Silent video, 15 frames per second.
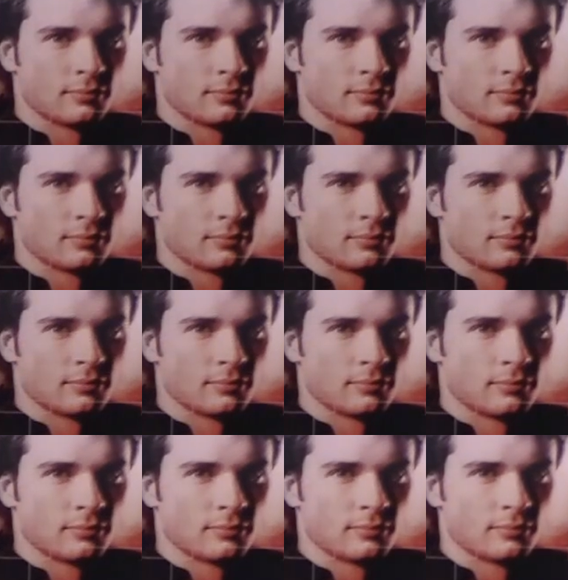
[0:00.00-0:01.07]

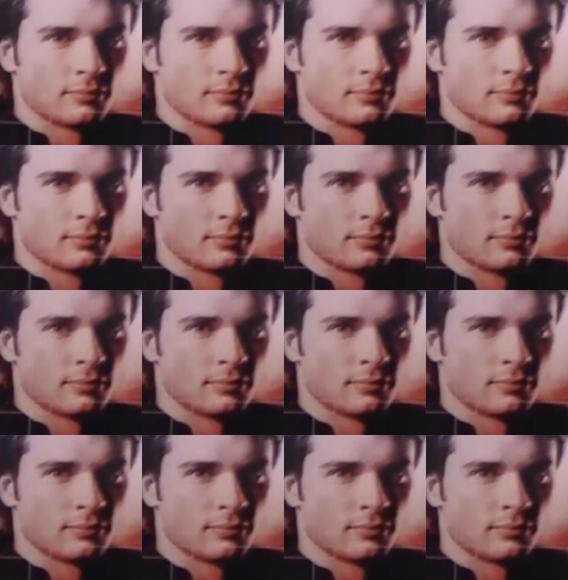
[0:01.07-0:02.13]

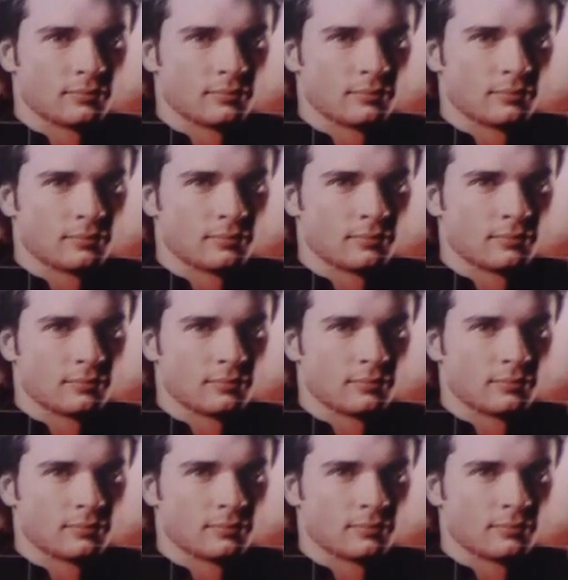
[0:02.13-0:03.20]

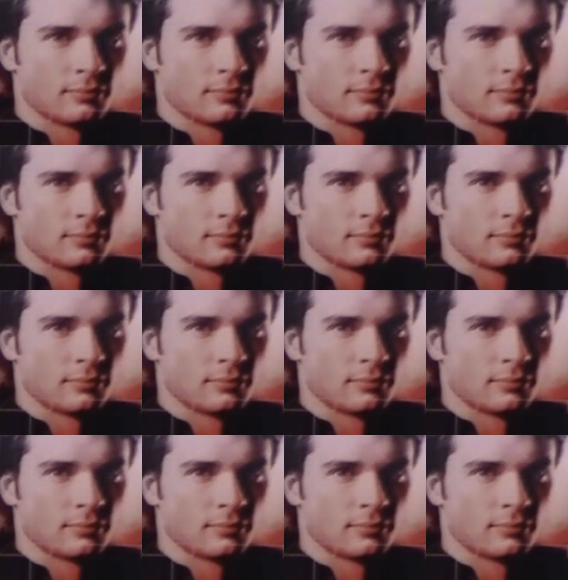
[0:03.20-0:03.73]
(not speaking)